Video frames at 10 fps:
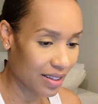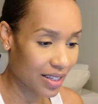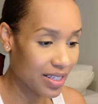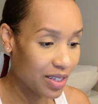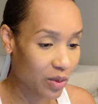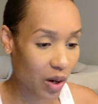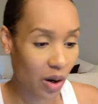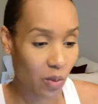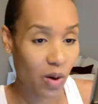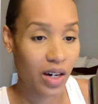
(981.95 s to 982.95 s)
This is
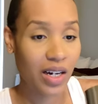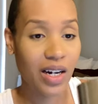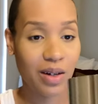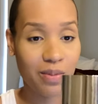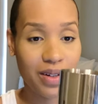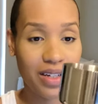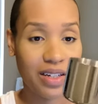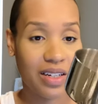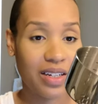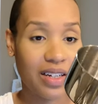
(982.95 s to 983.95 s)
a one cup.
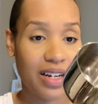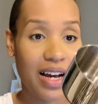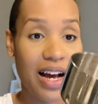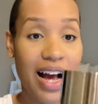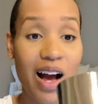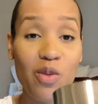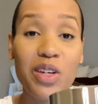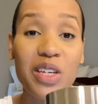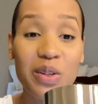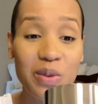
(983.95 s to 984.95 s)
How
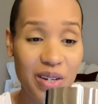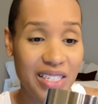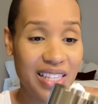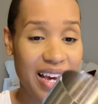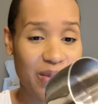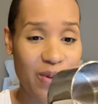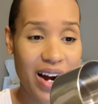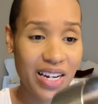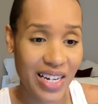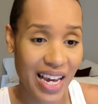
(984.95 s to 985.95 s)
cute is that,
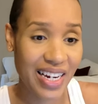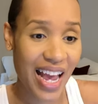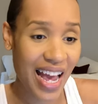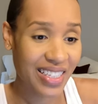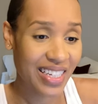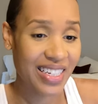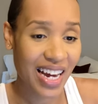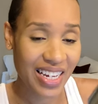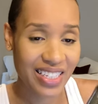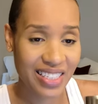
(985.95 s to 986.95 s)
right? And it has a
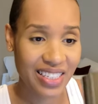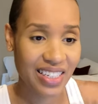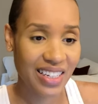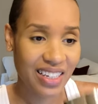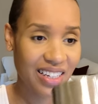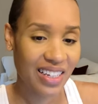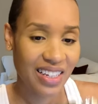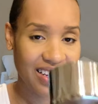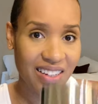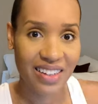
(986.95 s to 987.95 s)
nice
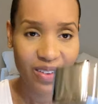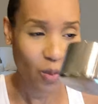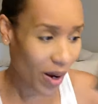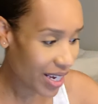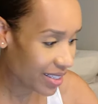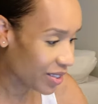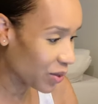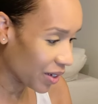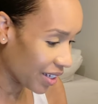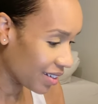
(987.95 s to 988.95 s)
weight
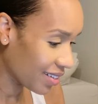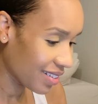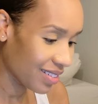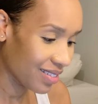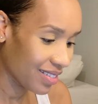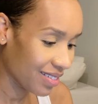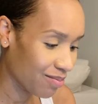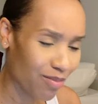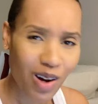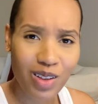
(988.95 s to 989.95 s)
to it.
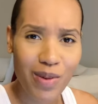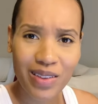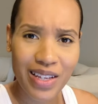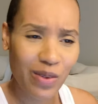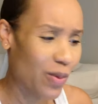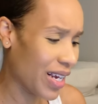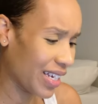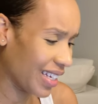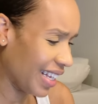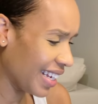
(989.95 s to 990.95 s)
I'm all about that
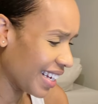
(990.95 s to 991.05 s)
weight.